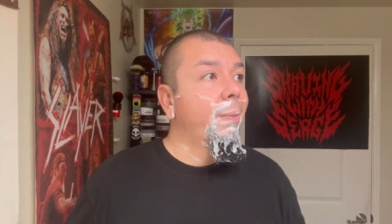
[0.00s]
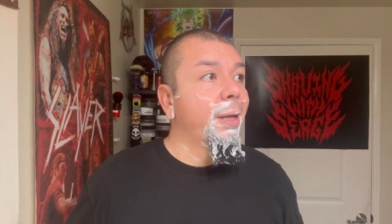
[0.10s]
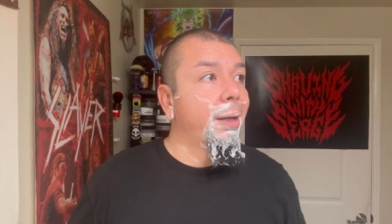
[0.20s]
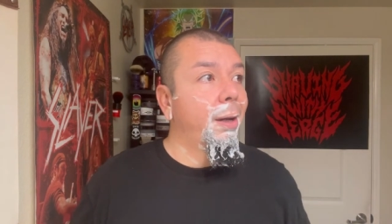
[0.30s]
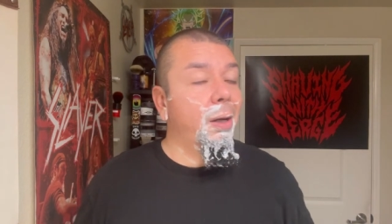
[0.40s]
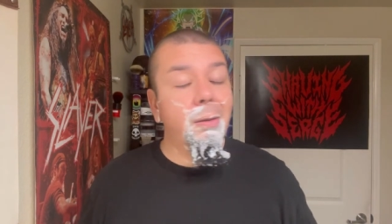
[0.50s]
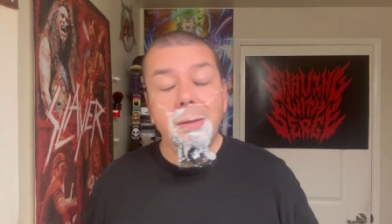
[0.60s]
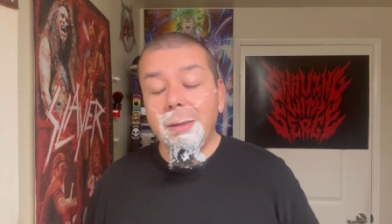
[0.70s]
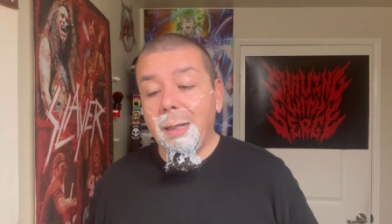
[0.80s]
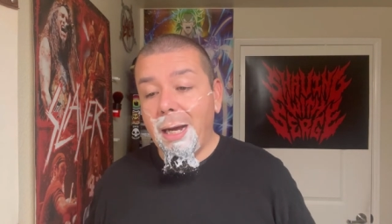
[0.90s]
You know,
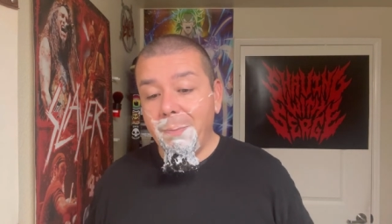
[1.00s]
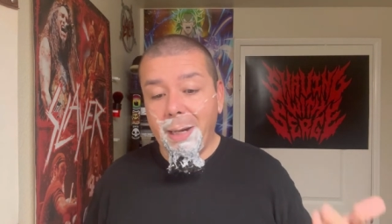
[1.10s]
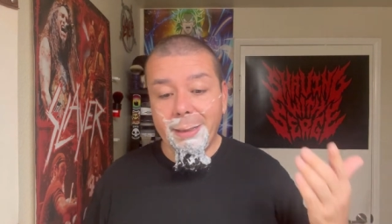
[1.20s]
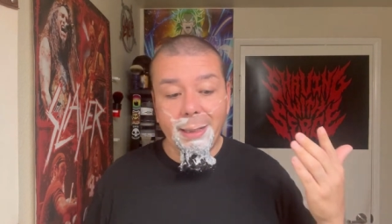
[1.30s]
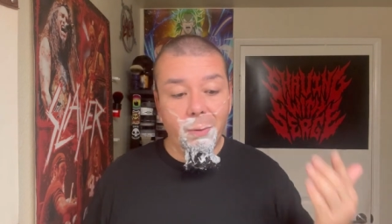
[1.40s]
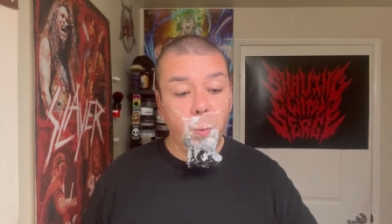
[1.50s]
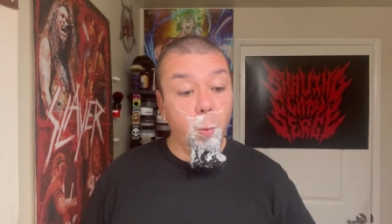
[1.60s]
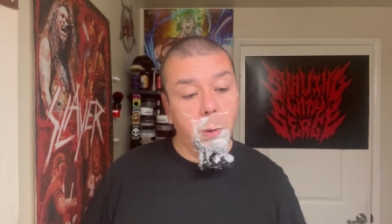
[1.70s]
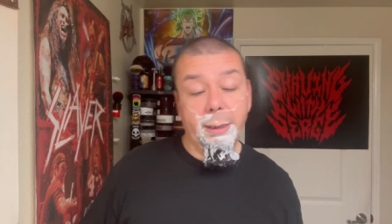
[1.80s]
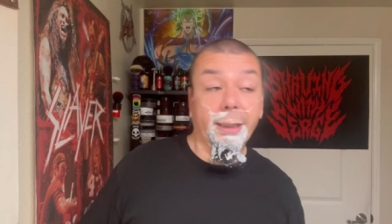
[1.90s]
I might get
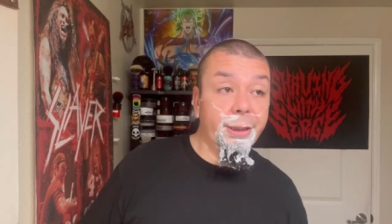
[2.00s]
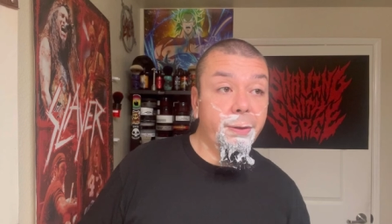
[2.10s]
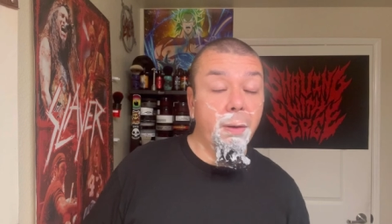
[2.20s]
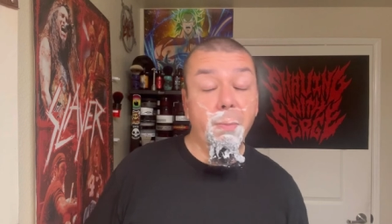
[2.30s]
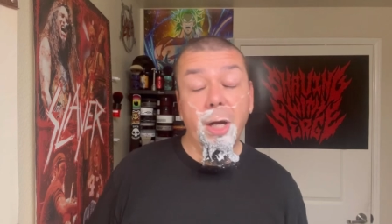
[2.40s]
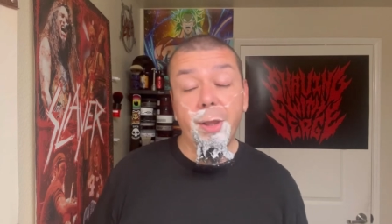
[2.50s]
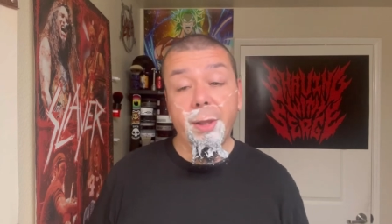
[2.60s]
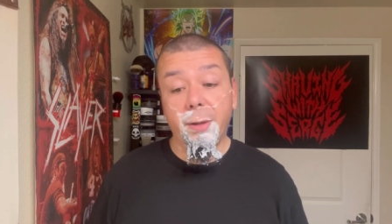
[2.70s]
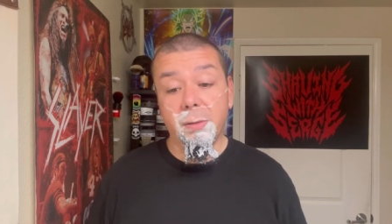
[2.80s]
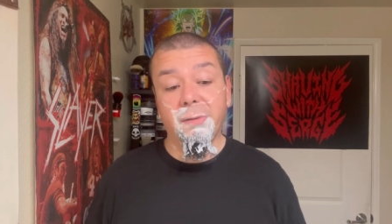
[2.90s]
one or two a month
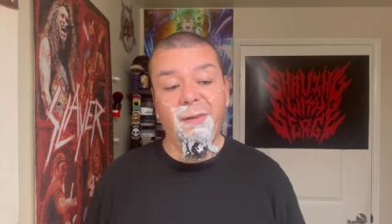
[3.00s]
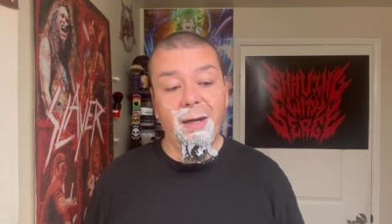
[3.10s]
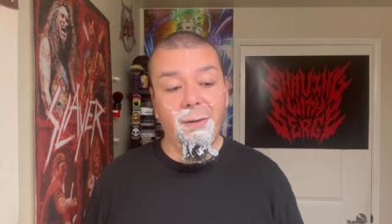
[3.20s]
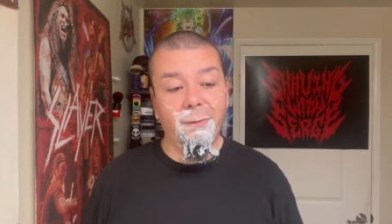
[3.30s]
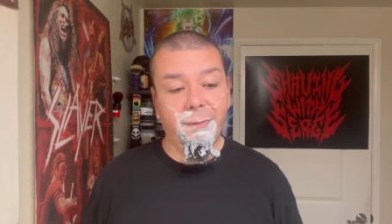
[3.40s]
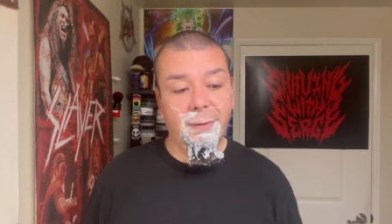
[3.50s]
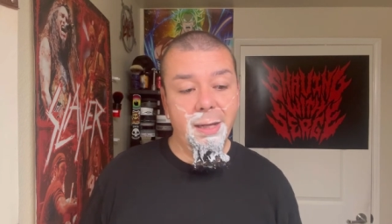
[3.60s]
of those valves,